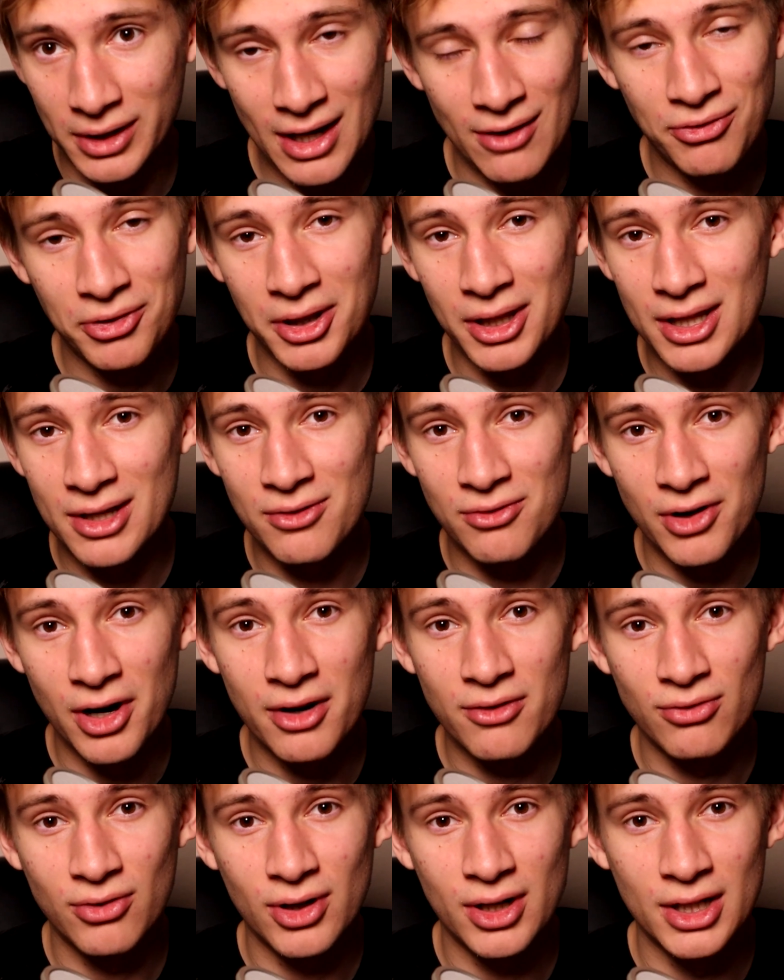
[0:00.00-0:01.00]
Definitely a
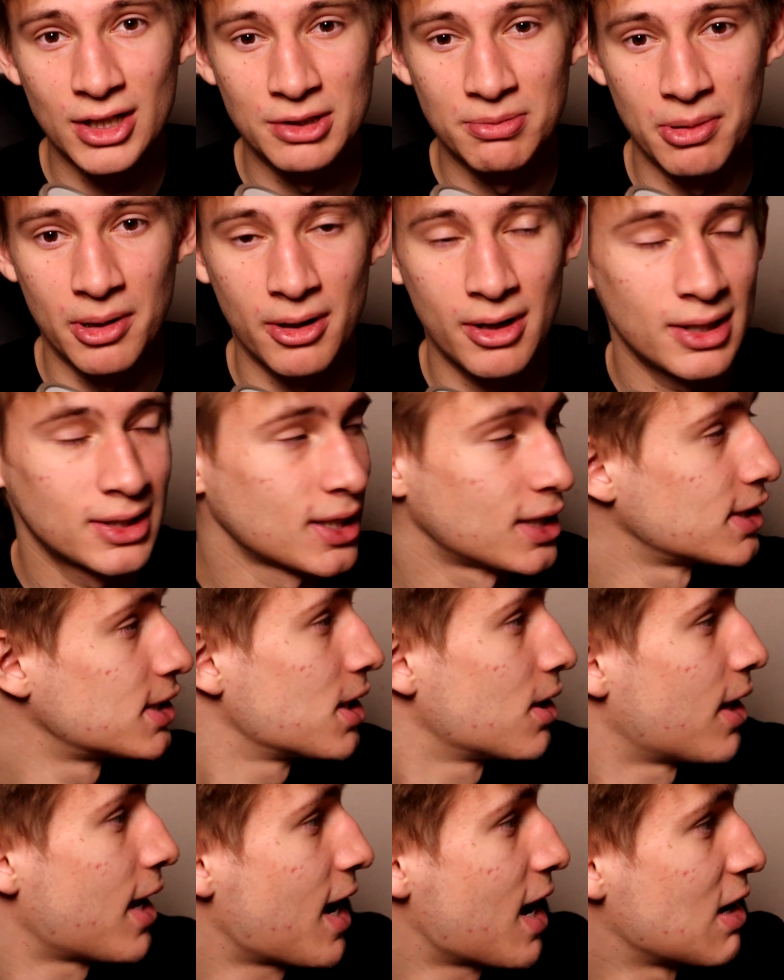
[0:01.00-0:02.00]
very fun experience. I
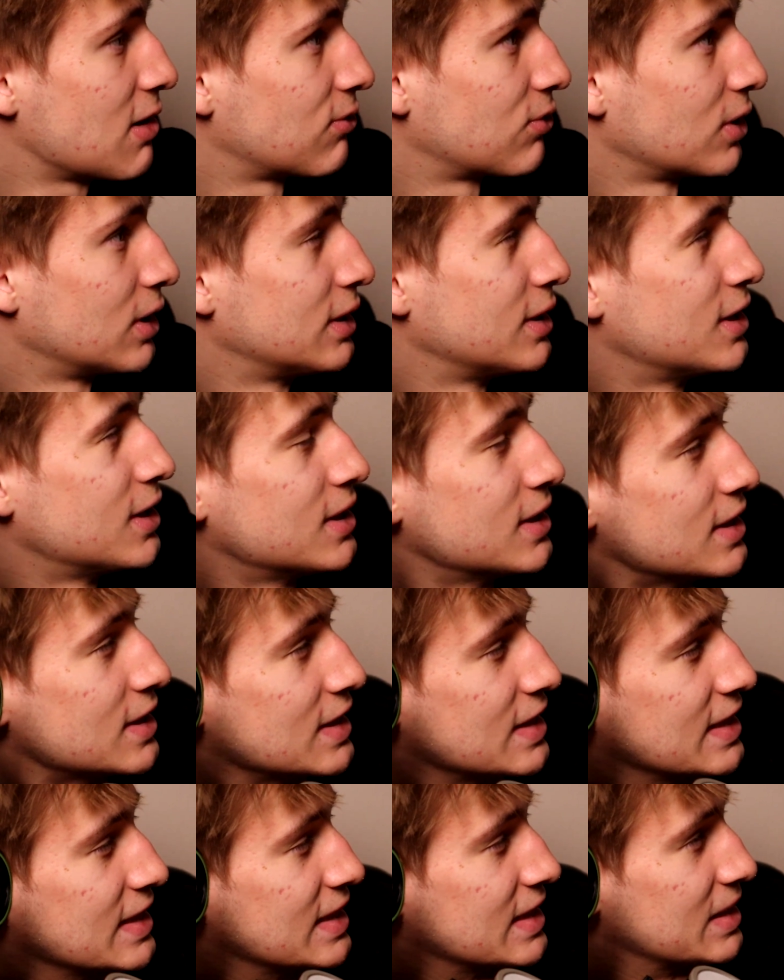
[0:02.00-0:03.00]
still have
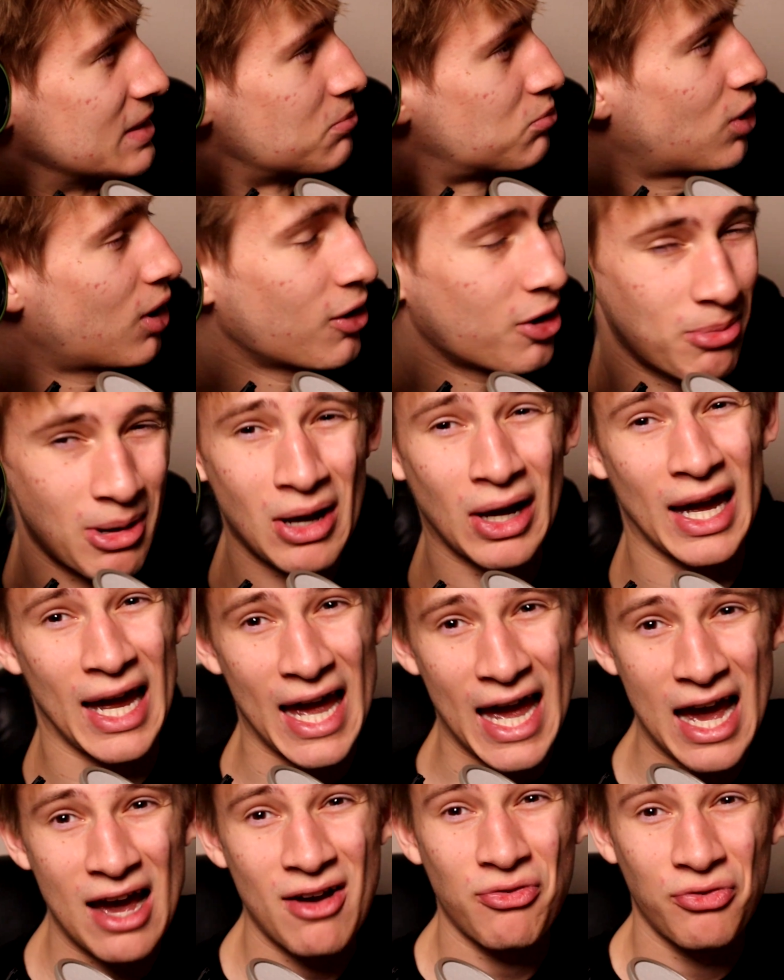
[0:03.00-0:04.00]
probably about
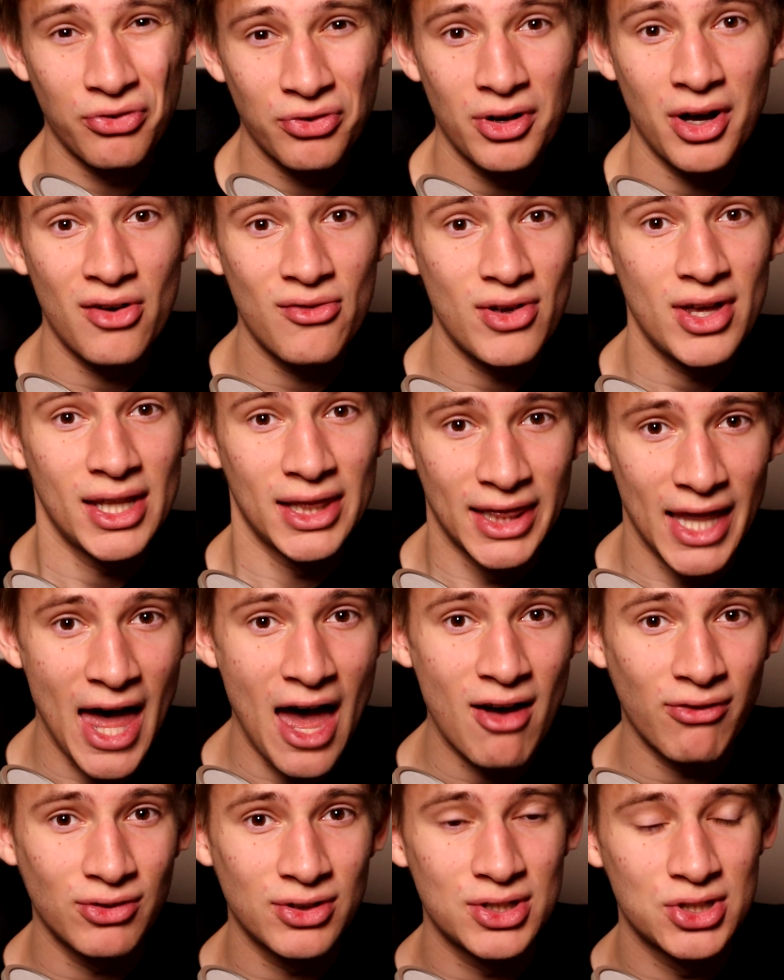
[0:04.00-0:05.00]
half of it
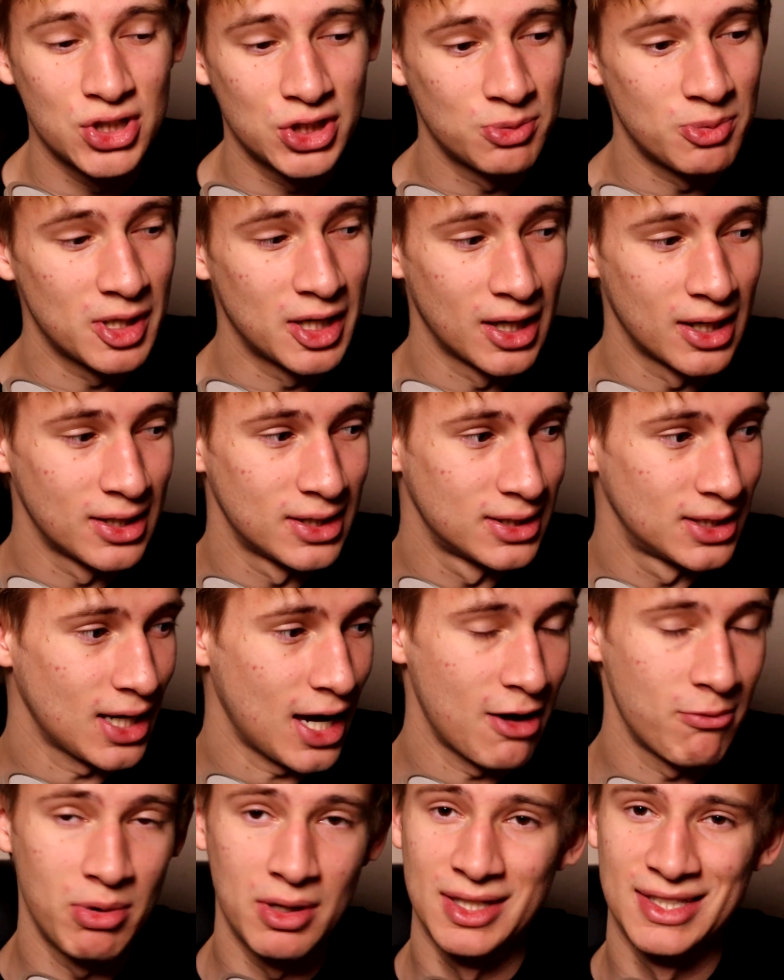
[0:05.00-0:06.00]
left just because
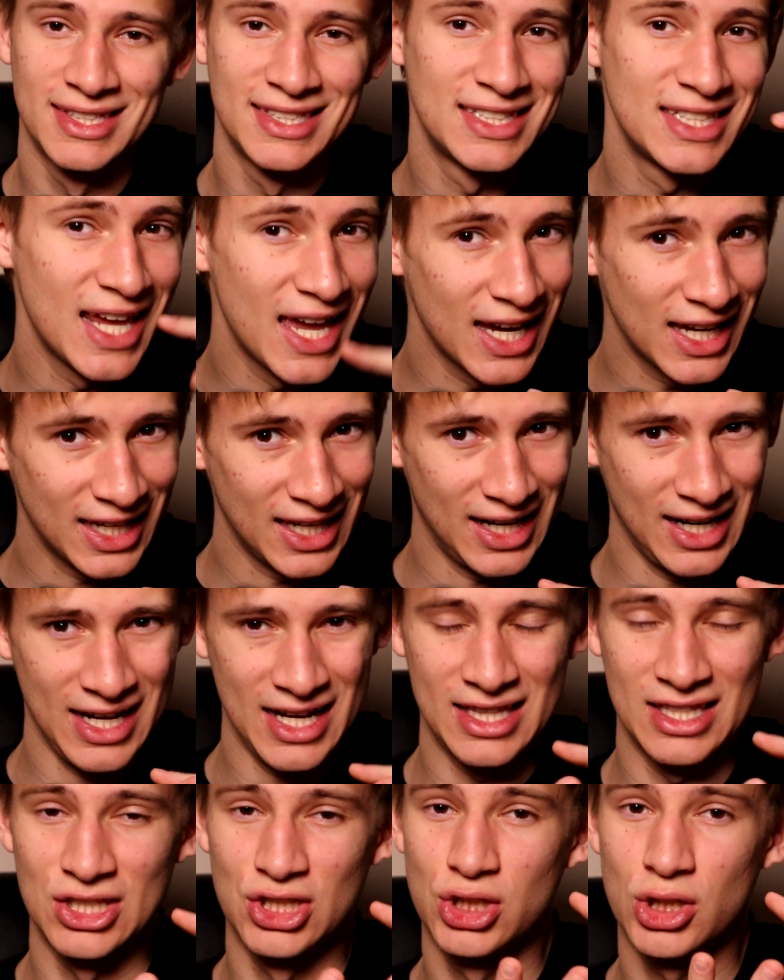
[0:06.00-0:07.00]
I've been sick and I
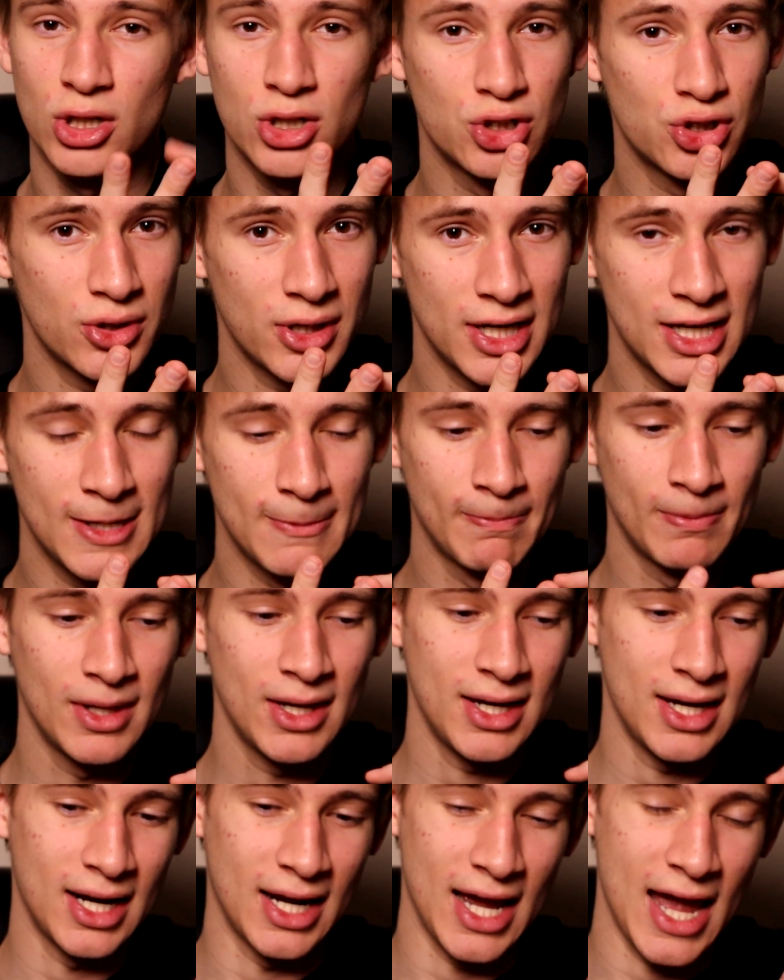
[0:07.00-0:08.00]
had the surgery
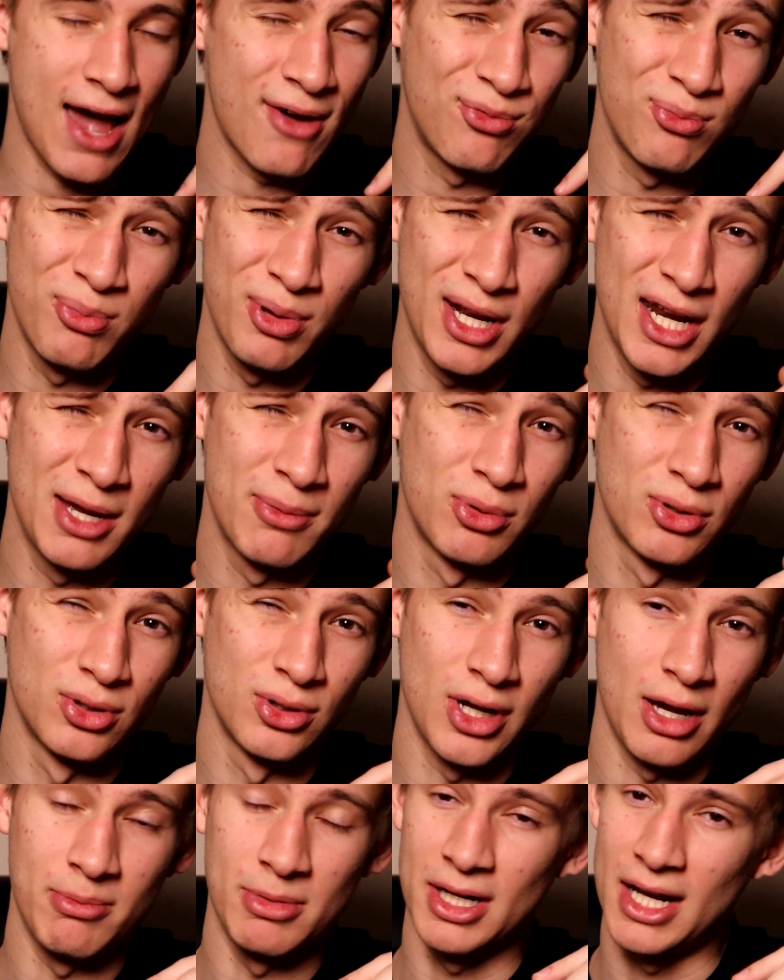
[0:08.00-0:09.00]
and I haven't been
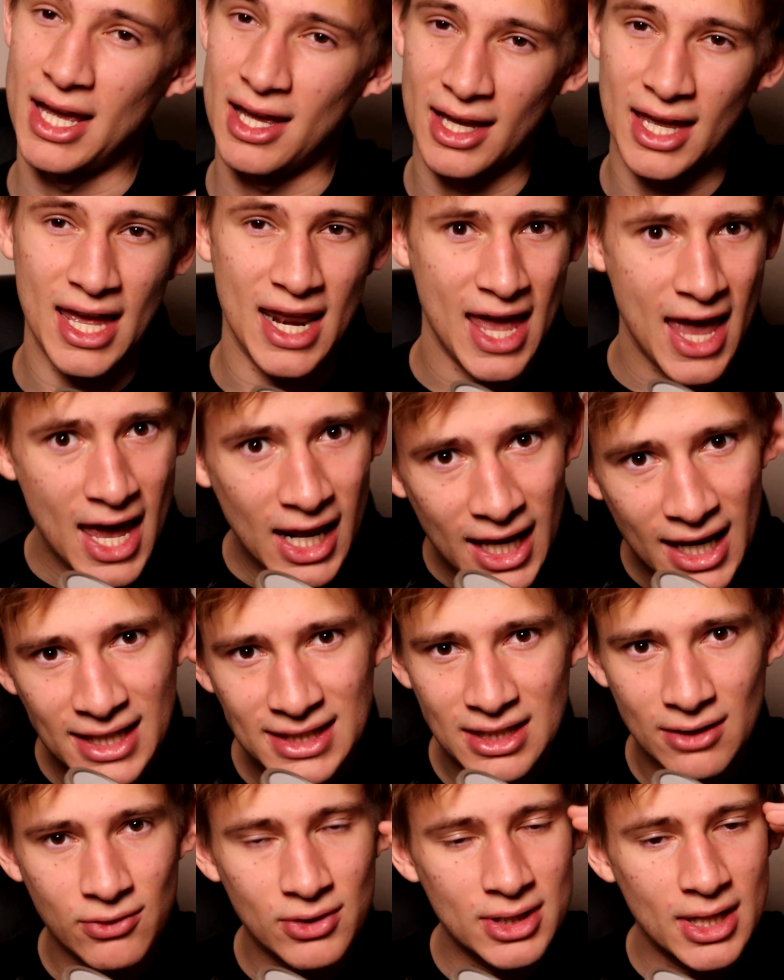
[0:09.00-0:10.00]
able, I mean, I get
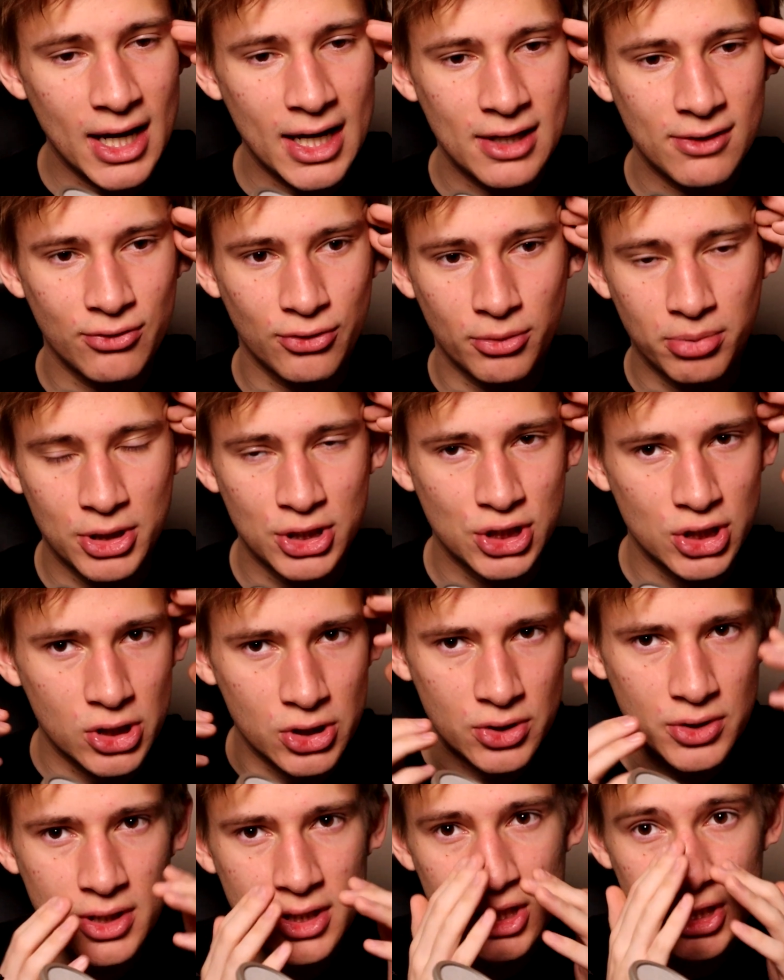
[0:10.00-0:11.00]
headaches every night from the
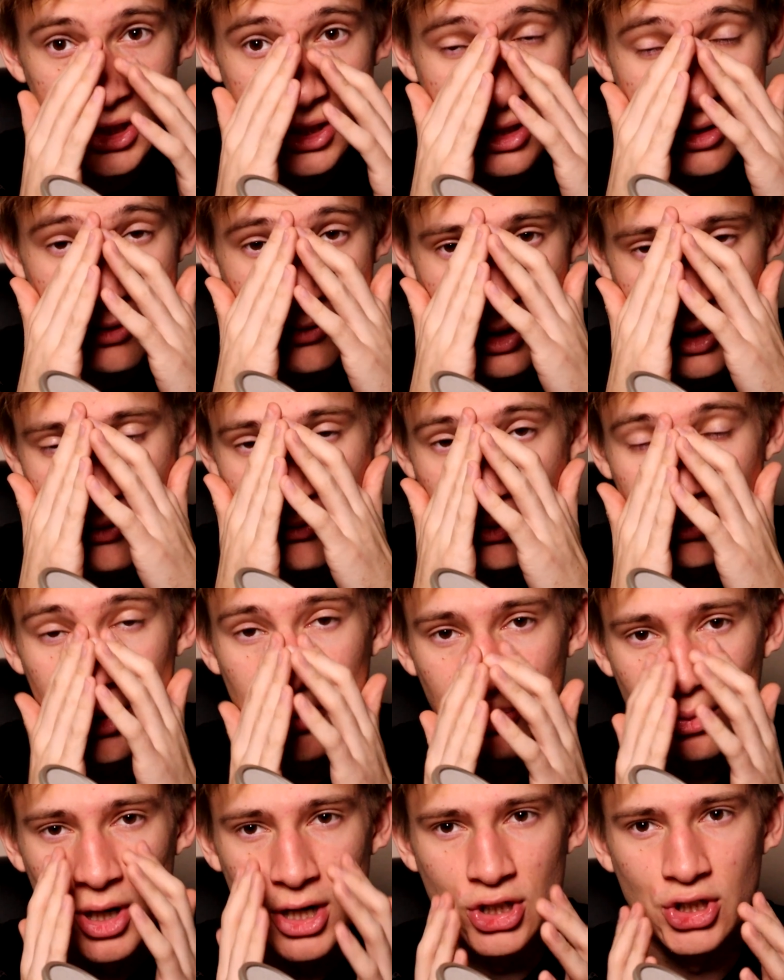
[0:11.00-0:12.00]
surgery, just like from the
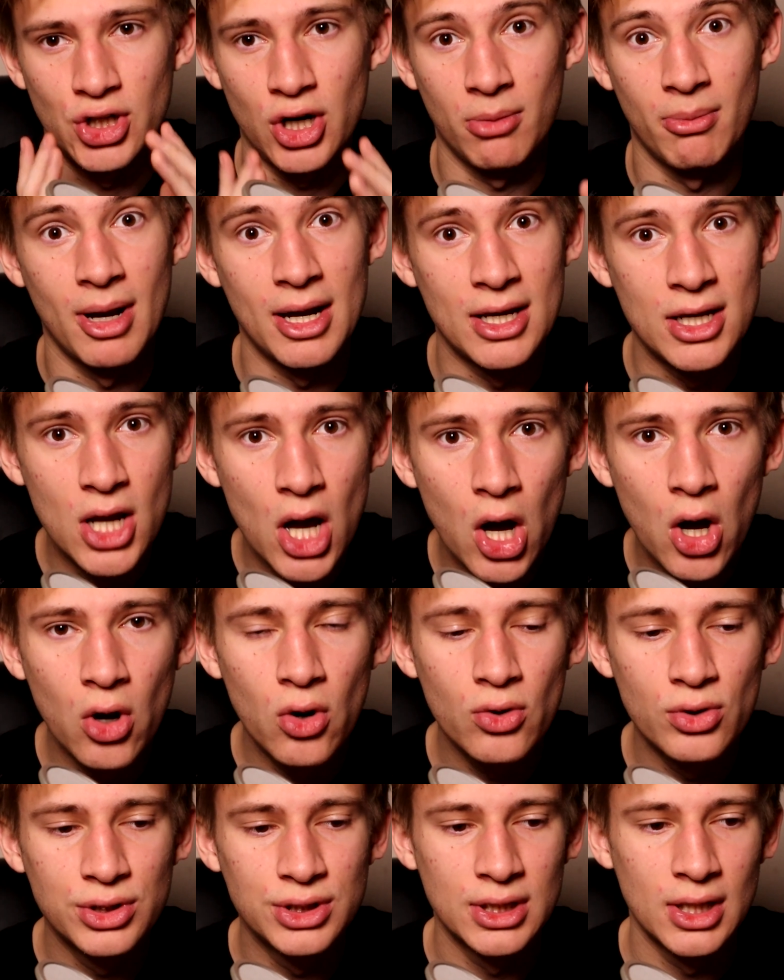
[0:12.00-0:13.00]
pressure on my
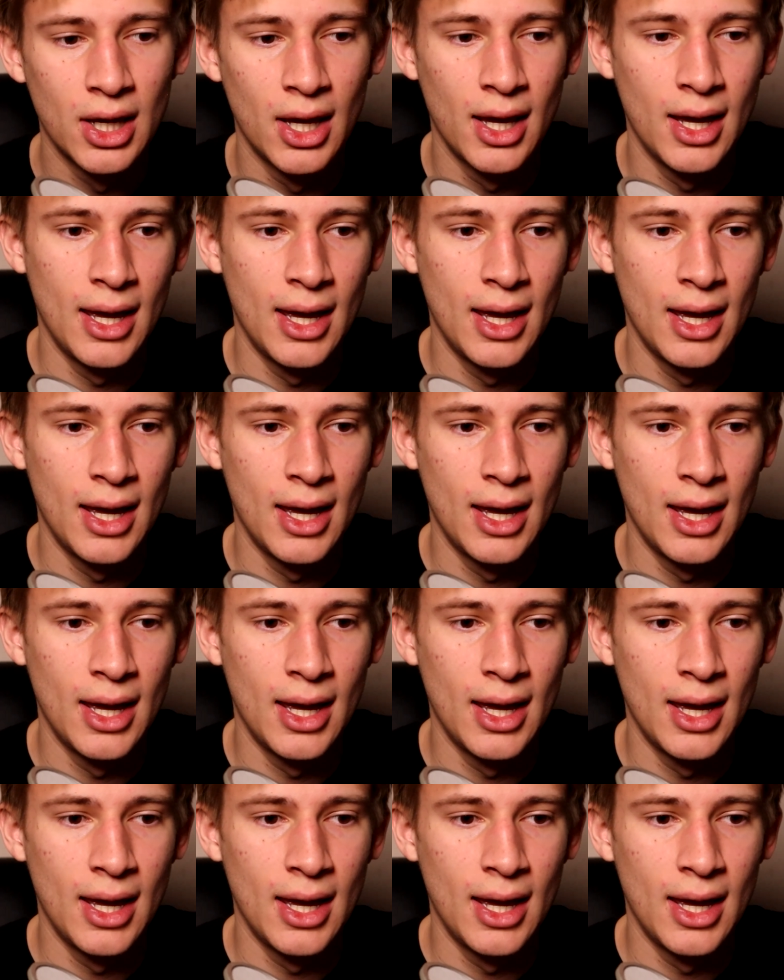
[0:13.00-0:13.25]
nose.